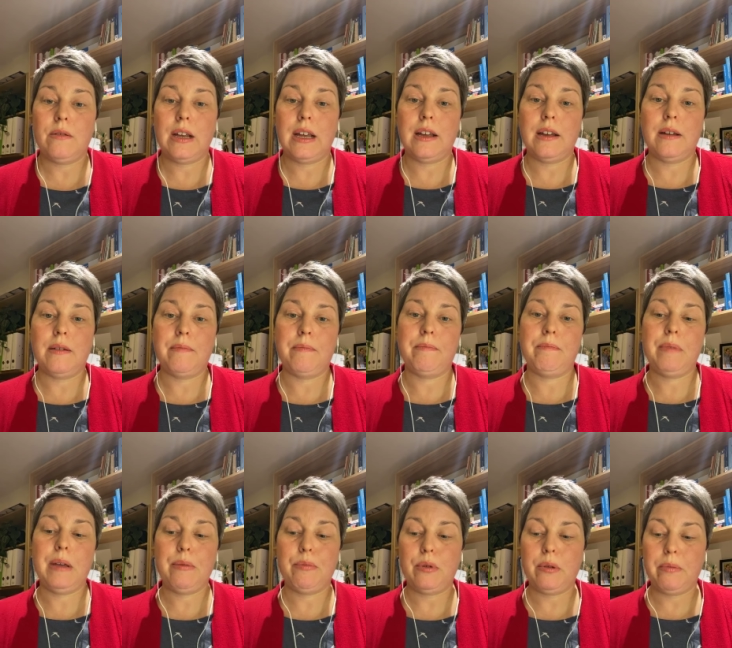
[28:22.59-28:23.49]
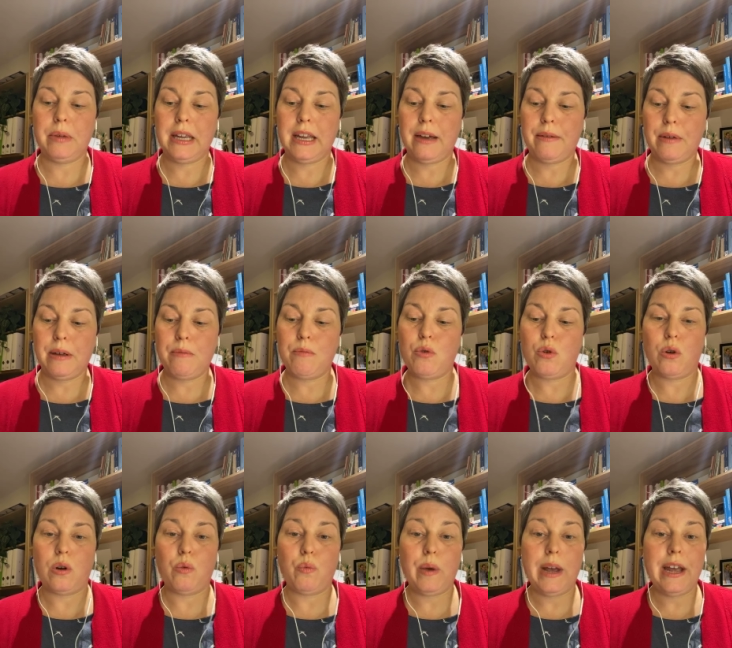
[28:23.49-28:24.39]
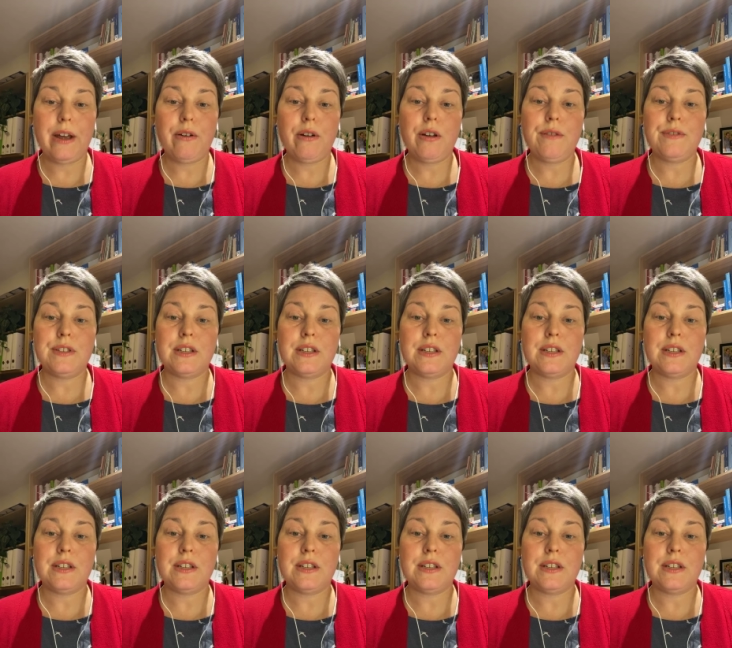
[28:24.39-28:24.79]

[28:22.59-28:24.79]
um, people are becoming more aware of.